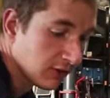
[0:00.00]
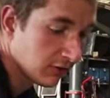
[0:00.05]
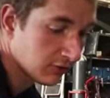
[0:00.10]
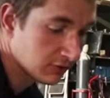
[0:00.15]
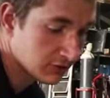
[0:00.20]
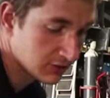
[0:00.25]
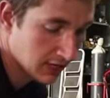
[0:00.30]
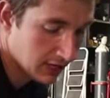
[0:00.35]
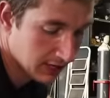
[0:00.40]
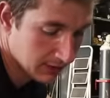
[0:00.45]
a long
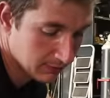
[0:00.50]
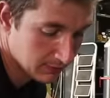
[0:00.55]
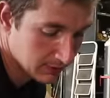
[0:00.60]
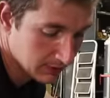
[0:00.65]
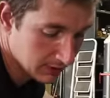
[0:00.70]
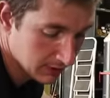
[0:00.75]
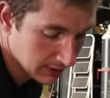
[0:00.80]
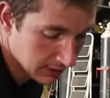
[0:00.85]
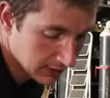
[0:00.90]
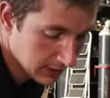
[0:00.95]
time
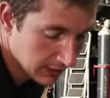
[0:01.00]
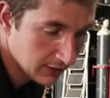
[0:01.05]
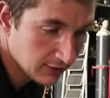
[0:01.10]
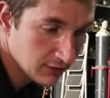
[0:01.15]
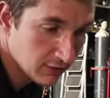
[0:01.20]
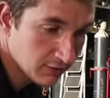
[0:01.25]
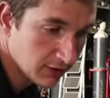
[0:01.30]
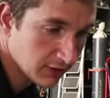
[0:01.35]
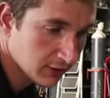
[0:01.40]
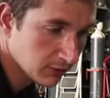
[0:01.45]

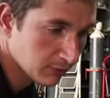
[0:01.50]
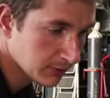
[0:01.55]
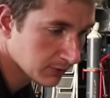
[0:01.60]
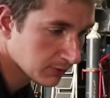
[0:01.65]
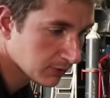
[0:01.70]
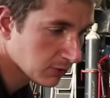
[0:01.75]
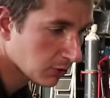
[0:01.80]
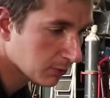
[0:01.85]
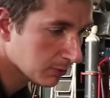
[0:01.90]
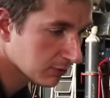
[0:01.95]
in the
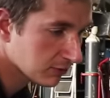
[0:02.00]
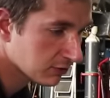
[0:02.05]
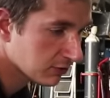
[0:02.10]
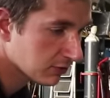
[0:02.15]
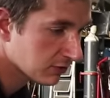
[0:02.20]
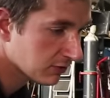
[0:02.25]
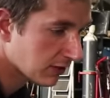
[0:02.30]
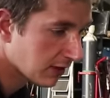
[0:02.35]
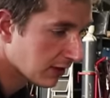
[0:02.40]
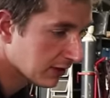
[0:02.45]
VW Cup and
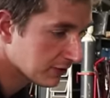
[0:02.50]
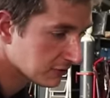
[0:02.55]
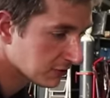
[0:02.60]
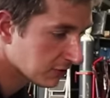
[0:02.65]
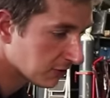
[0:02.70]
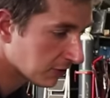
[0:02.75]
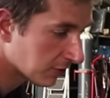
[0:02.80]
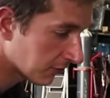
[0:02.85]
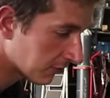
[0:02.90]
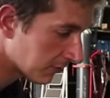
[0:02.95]
stuff like that.
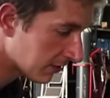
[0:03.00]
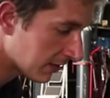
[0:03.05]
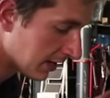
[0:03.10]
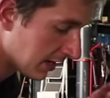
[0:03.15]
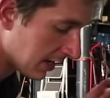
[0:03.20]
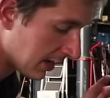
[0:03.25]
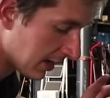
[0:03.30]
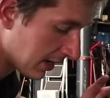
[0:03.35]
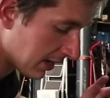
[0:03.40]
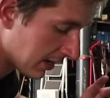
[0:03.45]
So
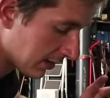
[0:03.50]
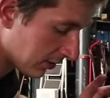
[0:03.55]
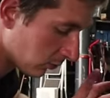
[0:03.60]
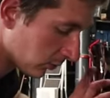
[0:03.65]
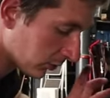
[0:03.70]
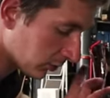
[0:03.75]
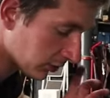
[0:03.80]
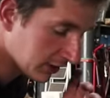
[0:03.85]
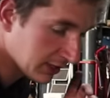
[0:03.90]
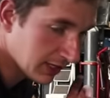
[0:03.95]

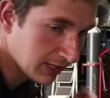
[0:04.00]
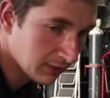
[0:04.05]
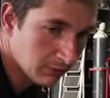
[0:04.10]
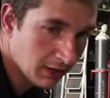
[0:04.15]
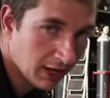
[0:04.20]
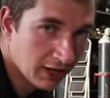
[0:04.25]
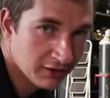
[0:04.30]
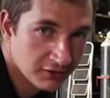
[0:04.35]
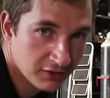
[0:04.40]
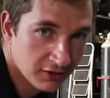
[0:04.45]
we're going to keep
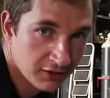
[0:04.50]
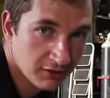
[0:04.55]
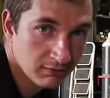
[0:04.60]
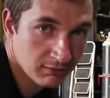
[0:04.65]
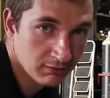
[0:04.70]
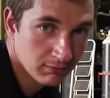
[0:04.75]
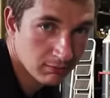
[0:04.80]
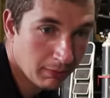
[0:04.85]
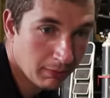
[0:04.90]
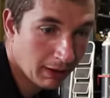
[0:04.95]
that as a
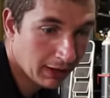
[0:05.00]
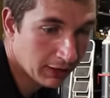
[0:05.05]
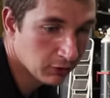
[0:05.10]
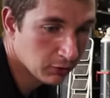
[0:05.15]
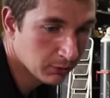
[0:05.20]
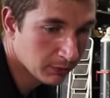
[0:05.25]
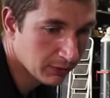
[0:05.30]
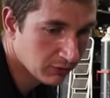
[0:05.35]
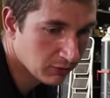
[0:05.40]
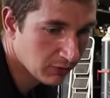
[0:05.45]

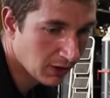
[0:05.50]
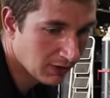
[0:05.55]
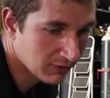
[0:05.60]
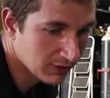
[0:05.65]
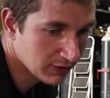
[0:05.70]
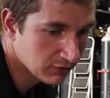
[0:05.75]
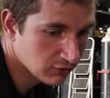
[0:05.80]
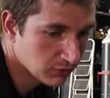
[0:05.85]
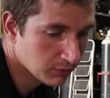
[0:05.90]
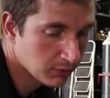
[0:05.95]
backup if we have
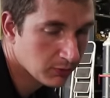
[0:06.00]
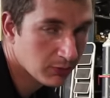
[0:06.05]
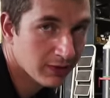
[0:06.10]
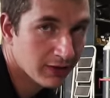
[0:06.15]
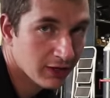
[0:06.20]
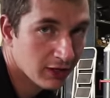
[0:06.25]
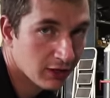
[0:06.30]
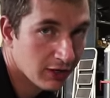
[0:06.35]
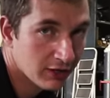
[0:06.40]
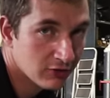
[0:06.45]
any trouble with
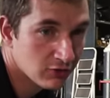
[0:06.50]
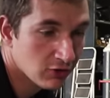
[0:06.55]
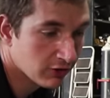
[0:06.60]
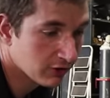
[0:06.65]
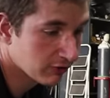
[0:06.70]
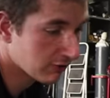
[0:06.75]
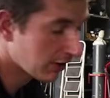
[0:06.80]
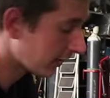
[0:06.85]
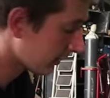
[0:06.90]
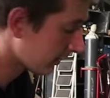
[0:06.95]
the electronic